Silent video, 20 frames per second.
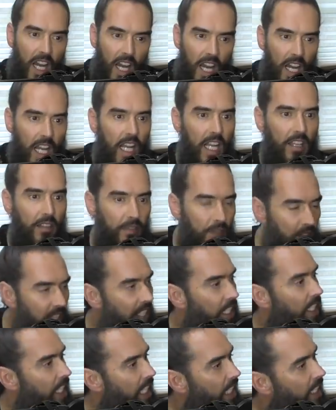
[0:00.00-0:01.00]
I
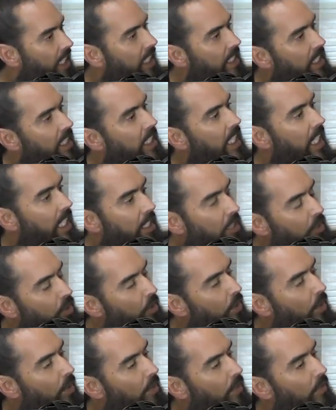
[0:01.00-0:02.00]
think that doesn't that
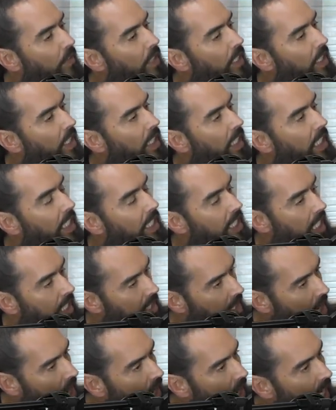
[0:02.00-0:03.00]
sort of, in a sense,
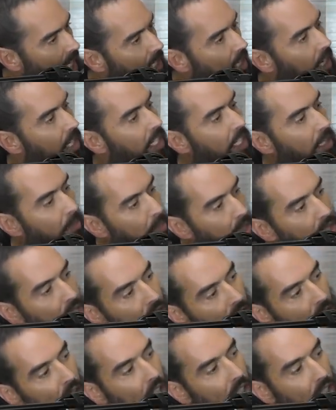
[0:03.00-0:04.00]
highlight the
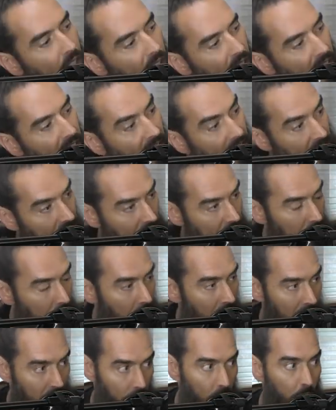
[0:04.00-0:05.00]
absurdity
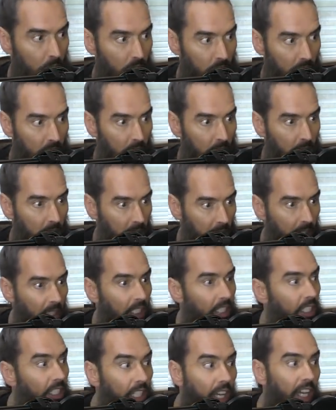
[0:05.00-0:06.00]
and also the
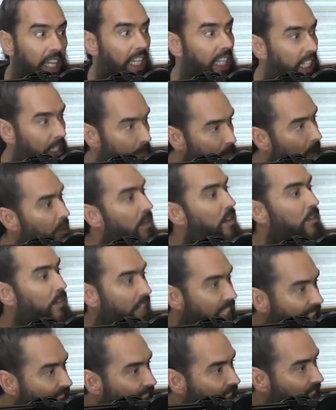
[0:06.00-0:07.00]
likely
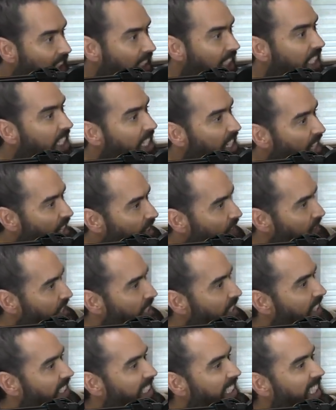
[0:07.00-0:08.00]
motivation of
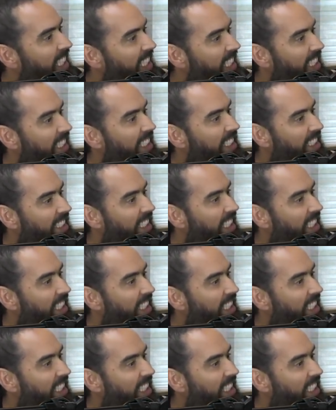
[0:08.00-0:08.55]
the idea that